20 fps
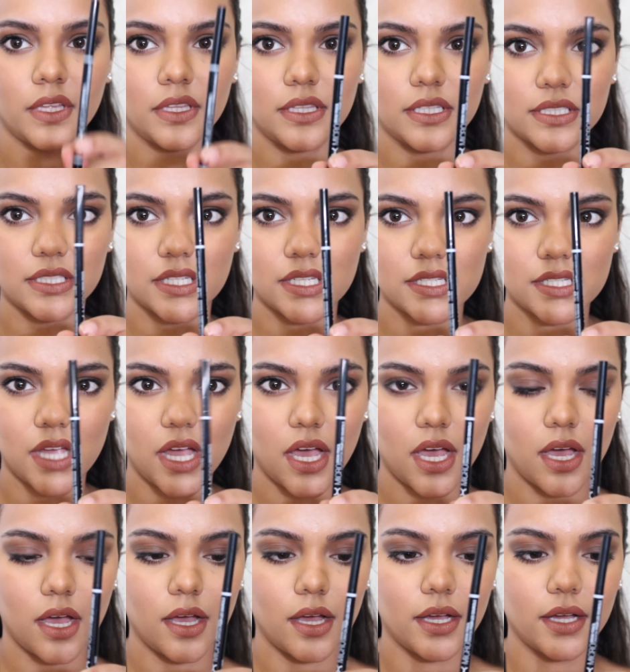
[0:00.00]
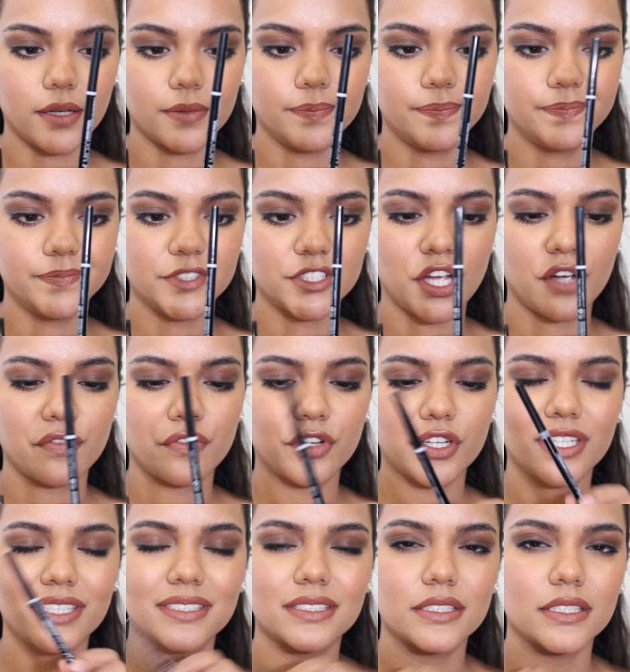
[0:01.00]
This is a
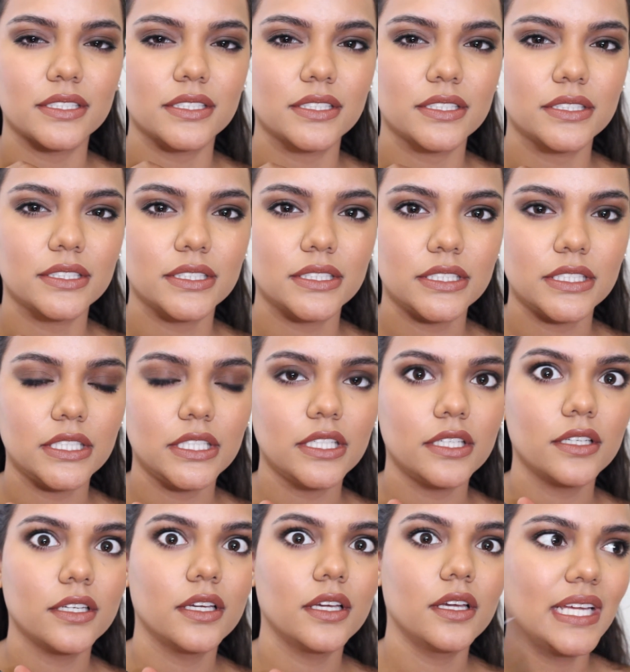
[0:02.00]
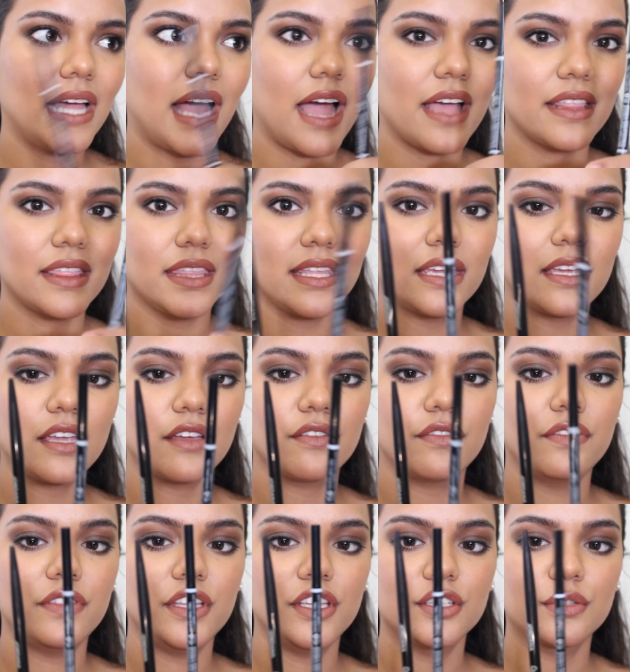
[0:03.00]
tougher consistency. I think
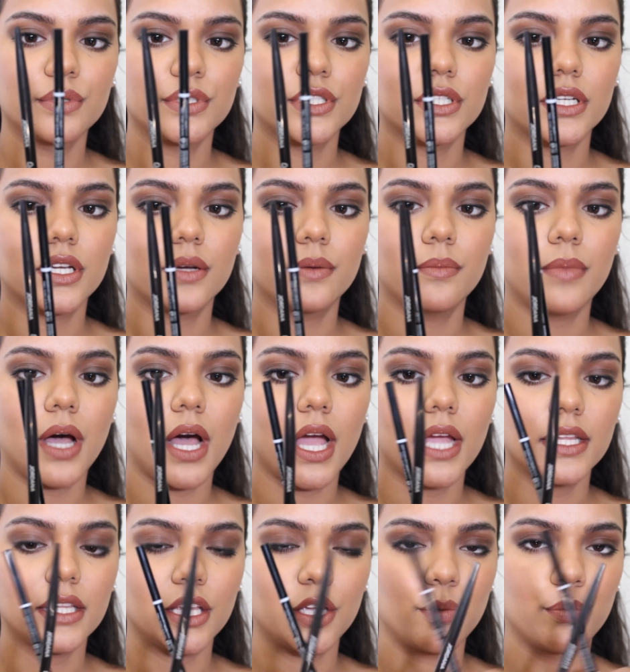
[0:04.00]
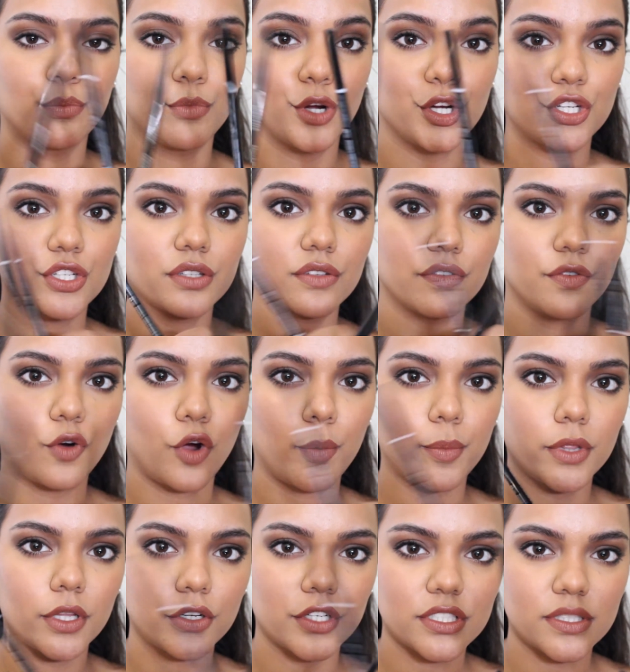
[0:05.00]
if these were to combine, like merge the
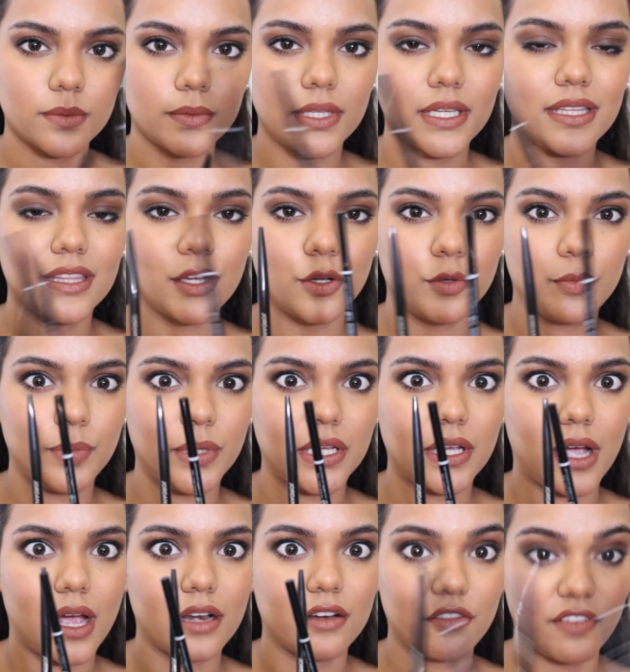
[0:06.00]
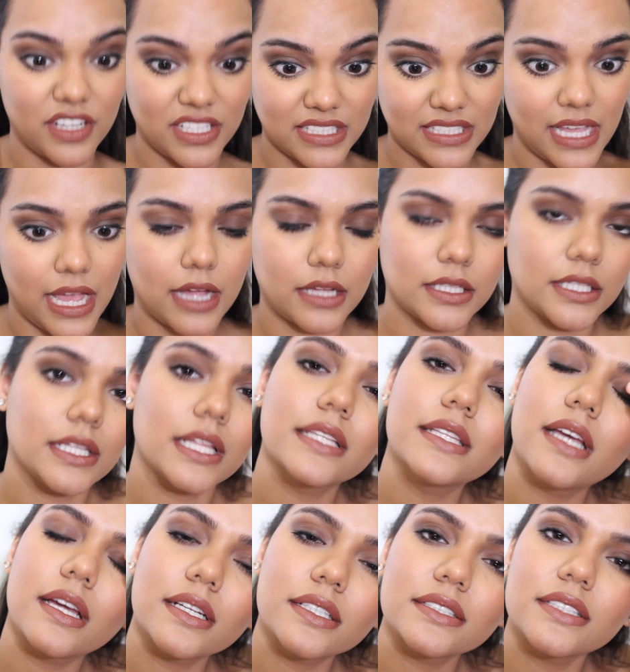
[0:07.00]
formula or something, they would be kind of exactly
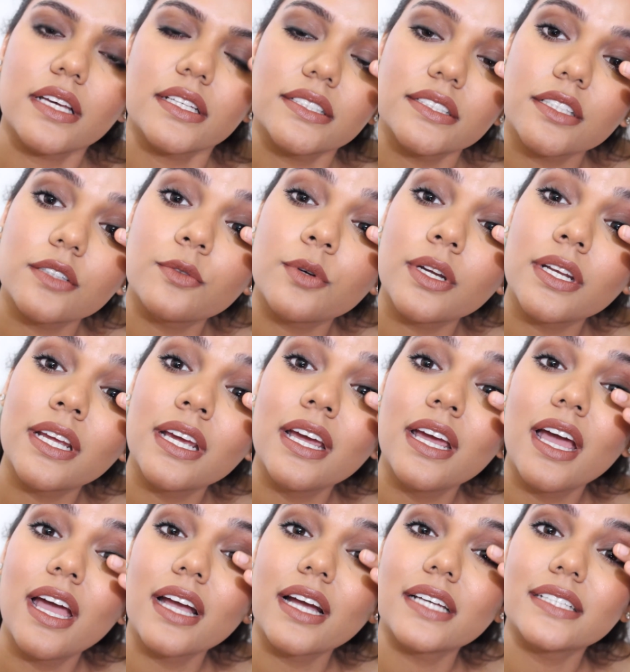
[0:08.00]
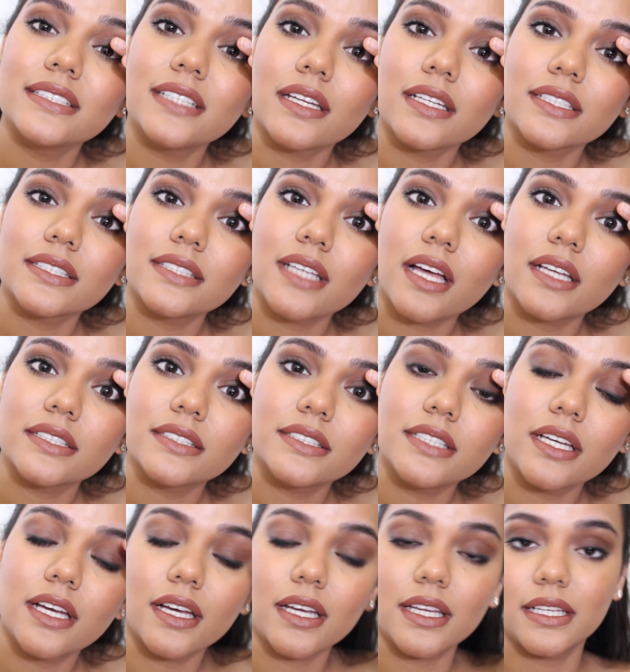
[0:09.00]
like the Anastasia one, because the
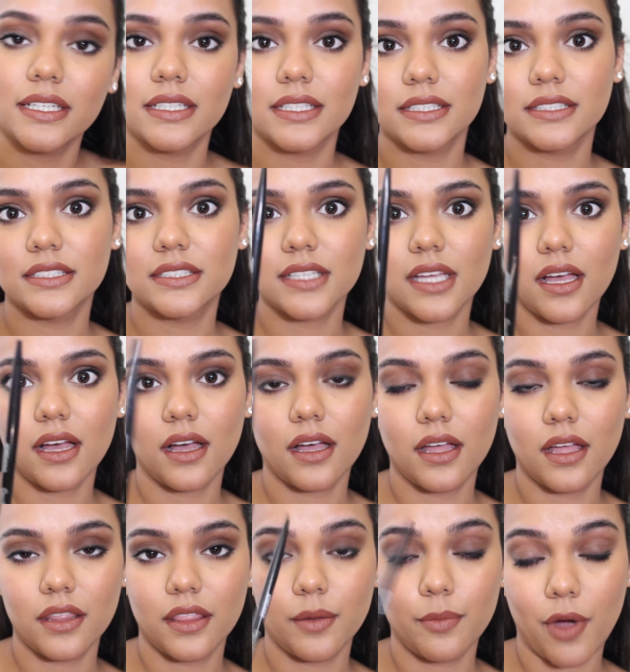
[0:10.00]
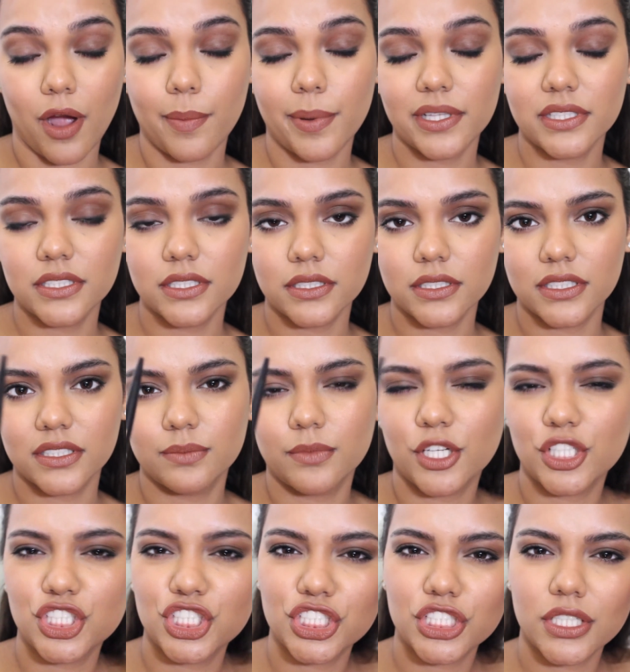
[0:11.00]
Anastasia is, the brow pencil is
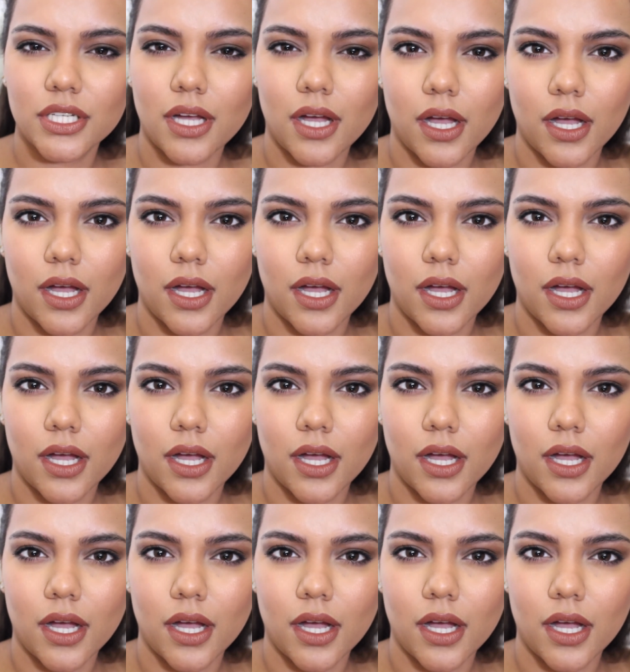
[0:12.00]
much